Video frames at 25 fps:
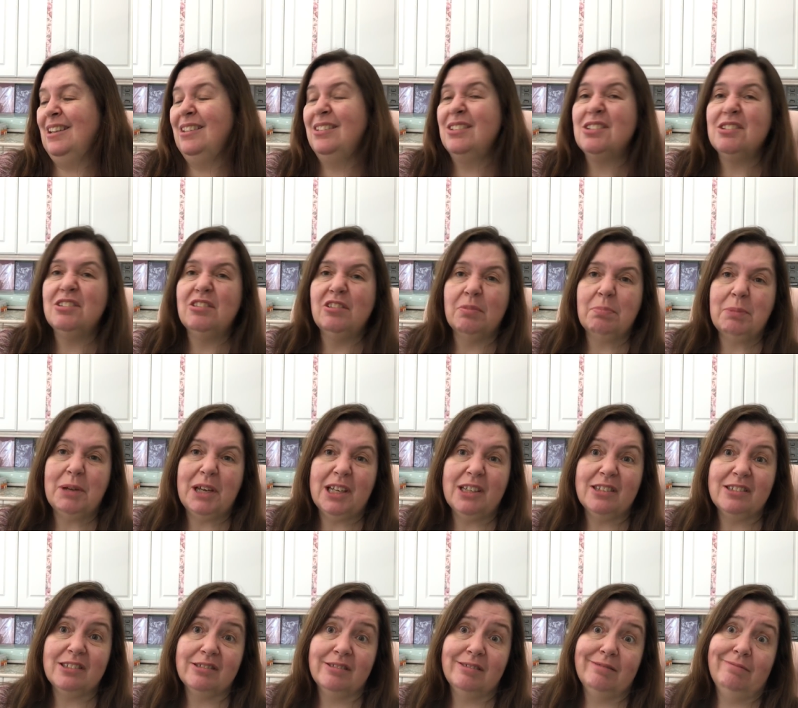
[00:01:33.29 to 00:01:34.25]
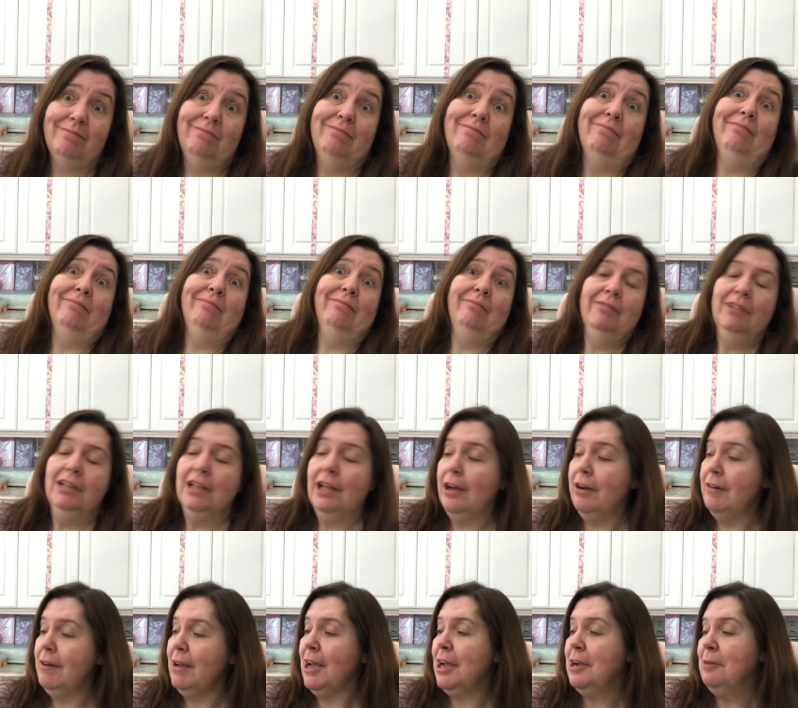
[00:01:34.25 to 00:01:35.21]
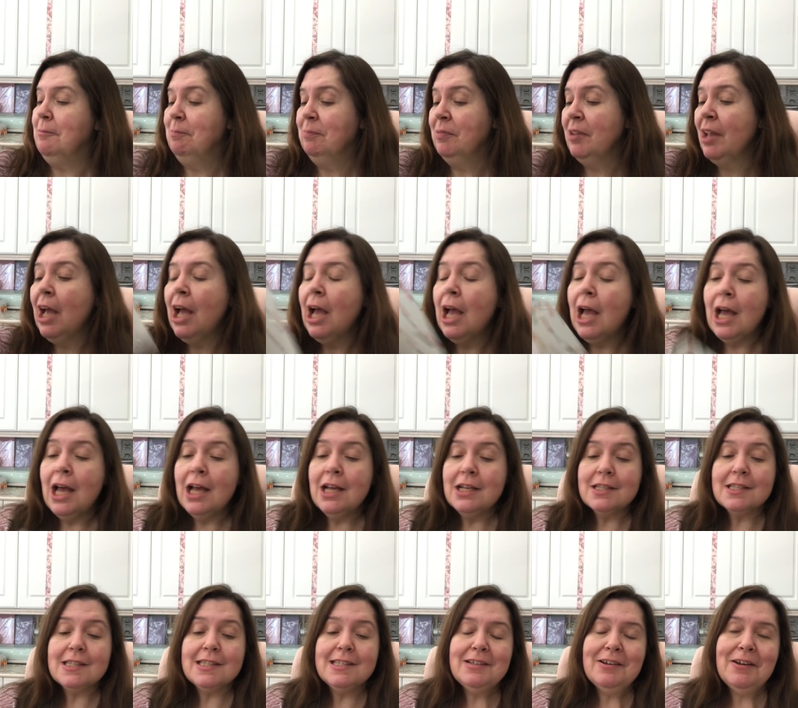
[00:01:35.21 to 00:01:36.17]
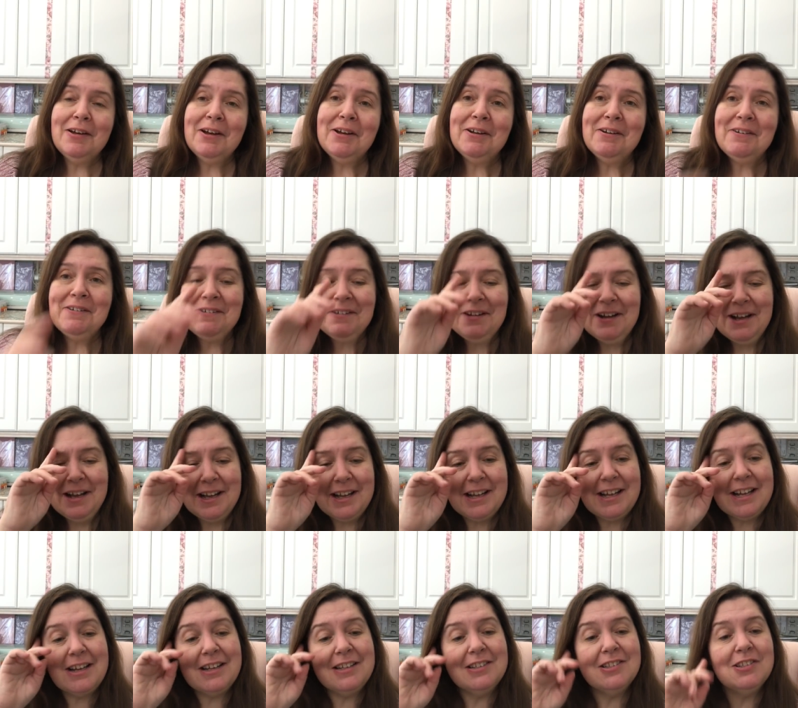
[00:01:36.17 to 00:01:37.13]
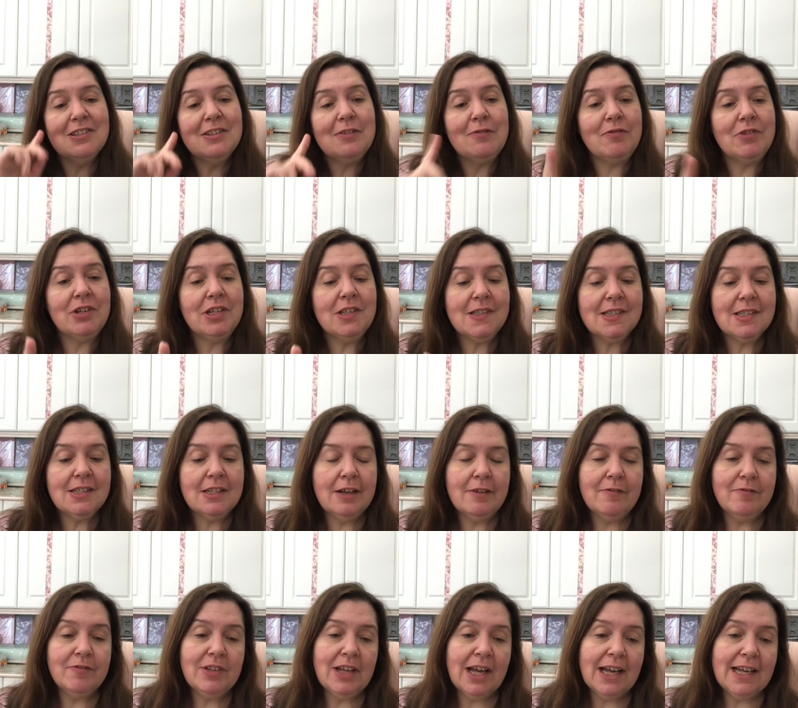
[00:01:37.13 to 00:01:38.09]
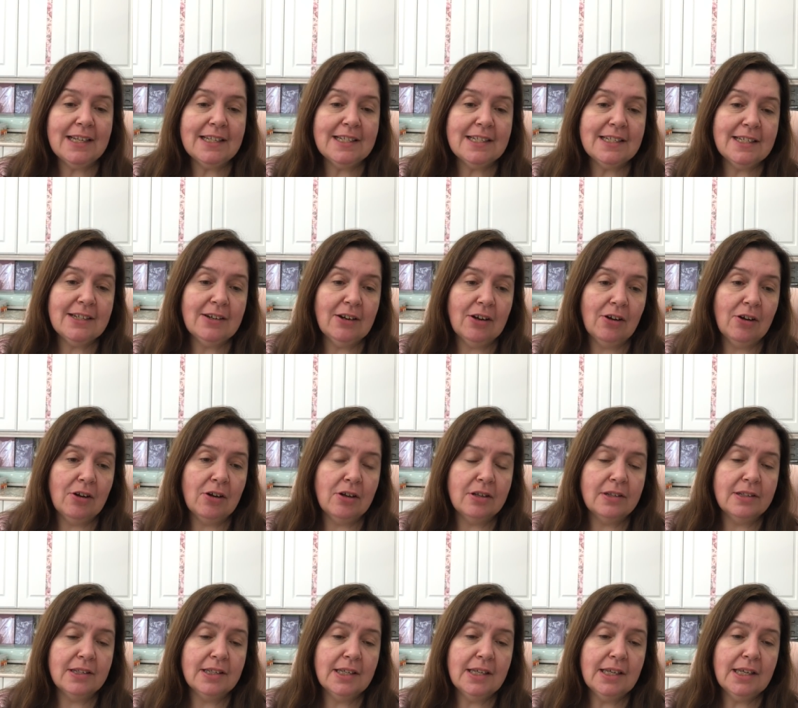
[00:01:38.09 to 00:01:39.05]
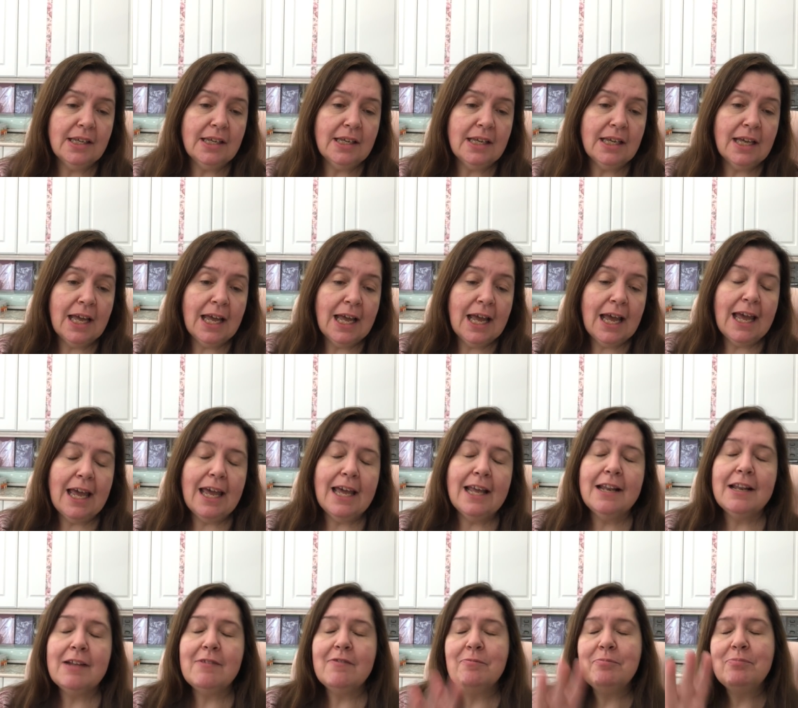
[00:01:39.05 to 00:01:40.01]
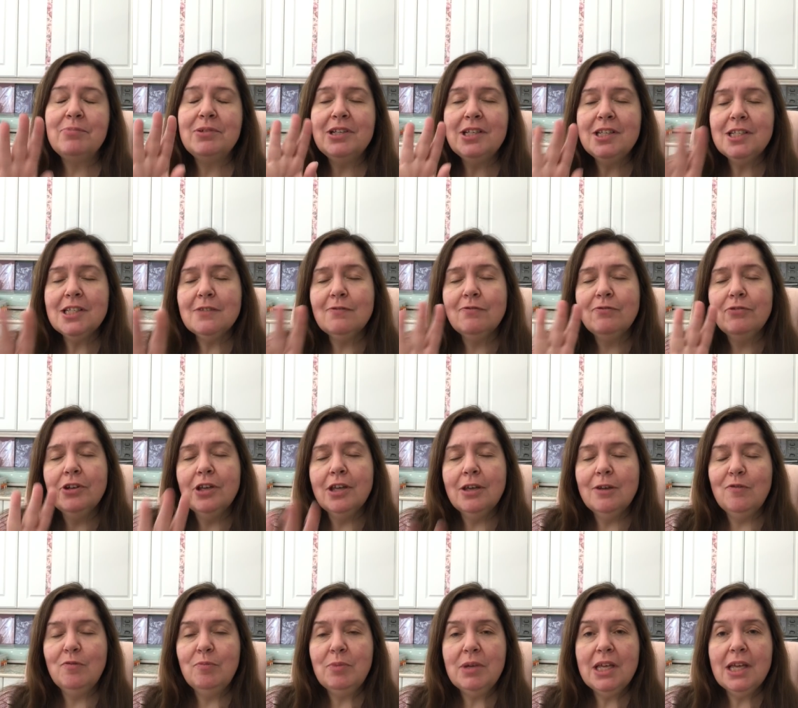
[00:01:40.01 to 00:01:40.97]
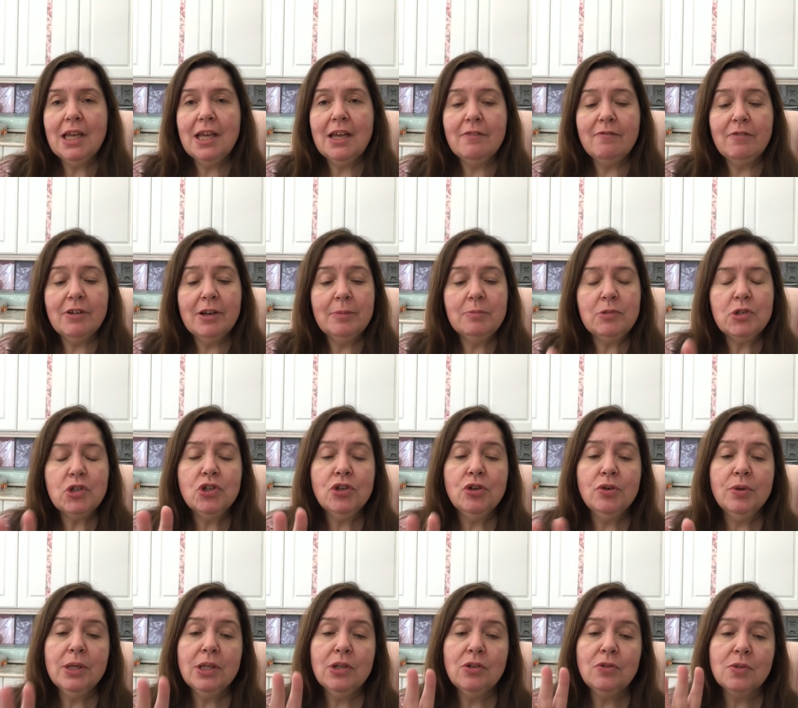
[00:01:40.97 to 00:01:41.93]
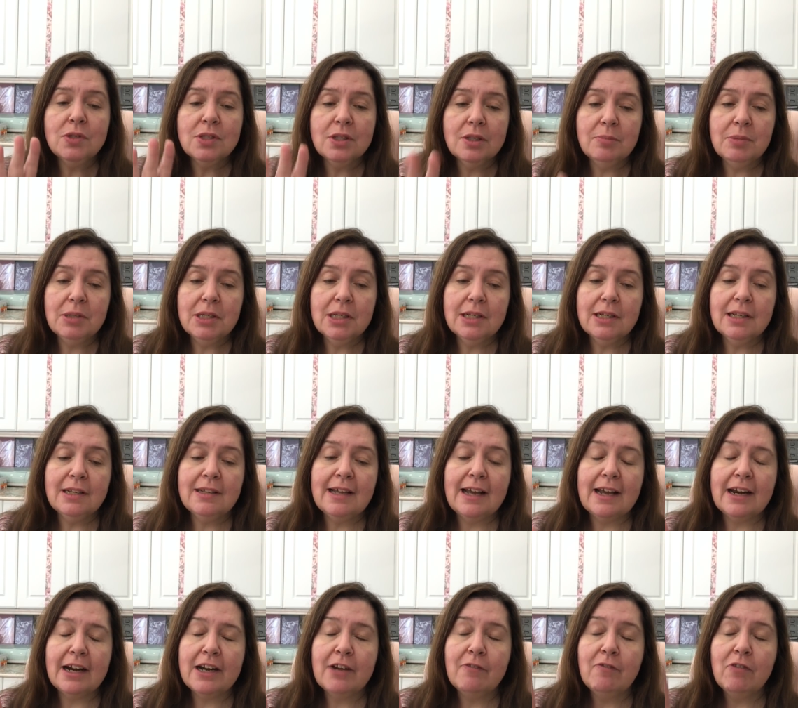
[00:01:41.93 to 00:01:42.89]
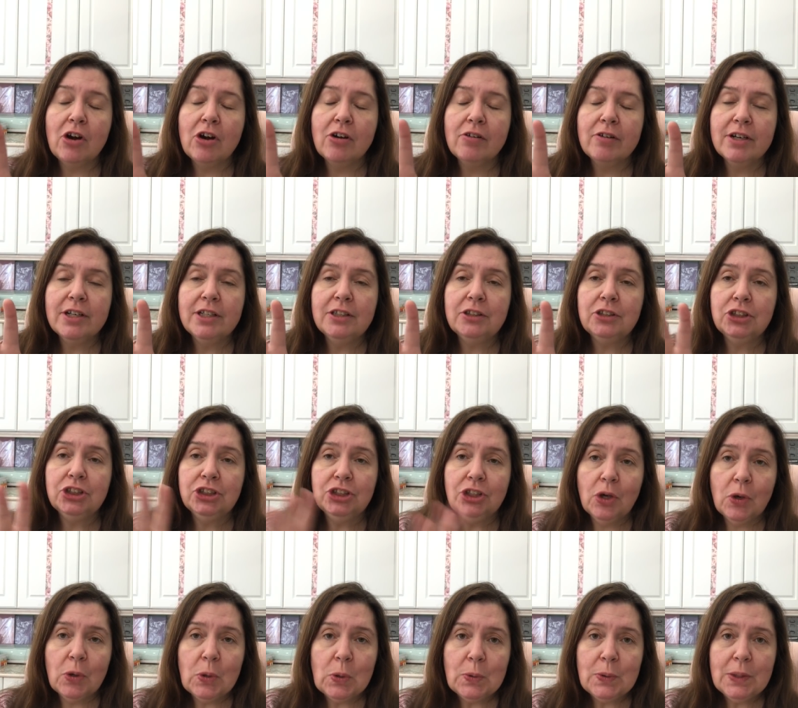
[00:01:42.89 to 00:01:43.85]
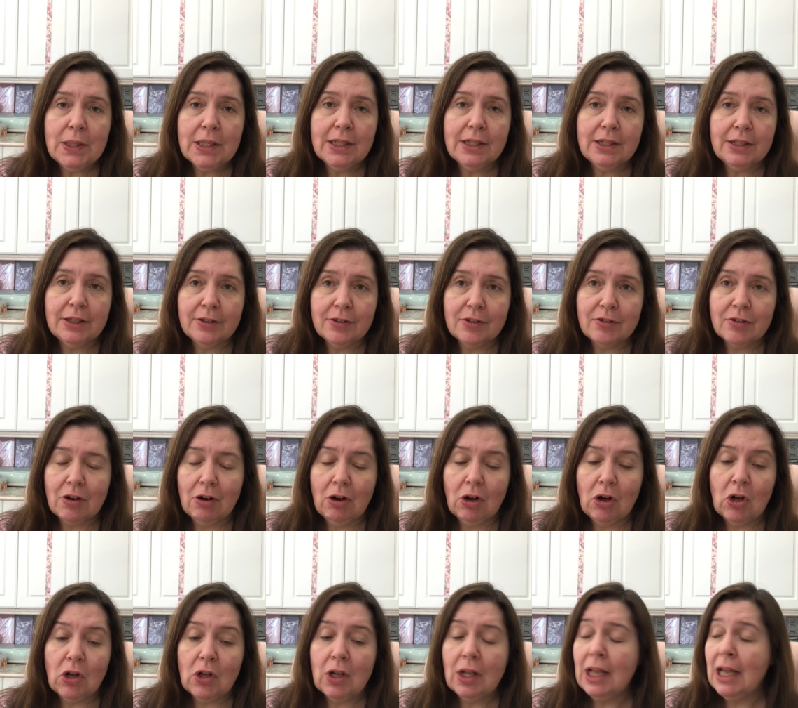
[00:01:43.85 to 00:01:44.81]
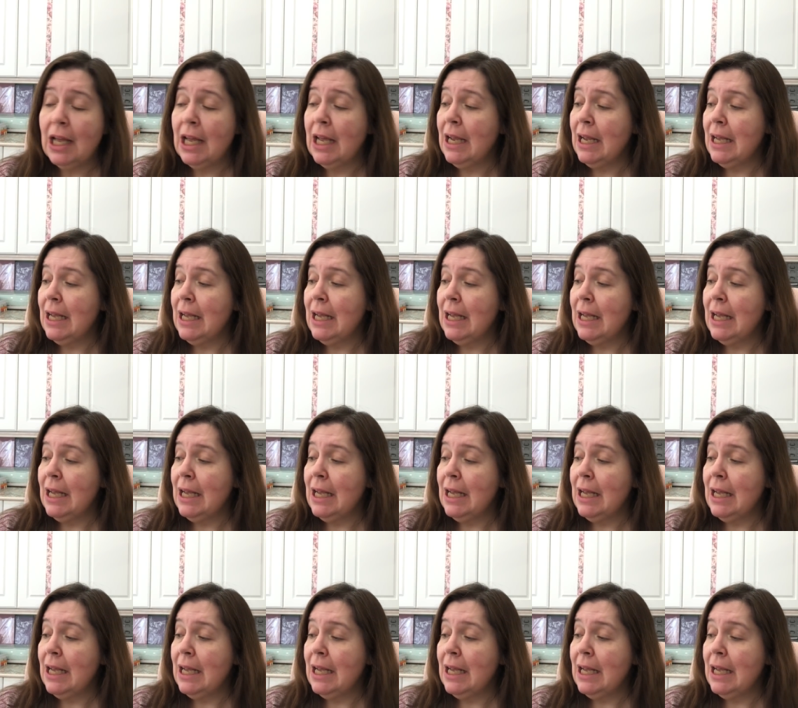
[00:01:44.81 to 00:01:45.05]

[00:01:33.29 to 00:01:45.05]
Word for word: and toothpaste okay so uh, on to the fun stuff I did haul the and please forgive me if I'm showing you something that I've already shown in another haul.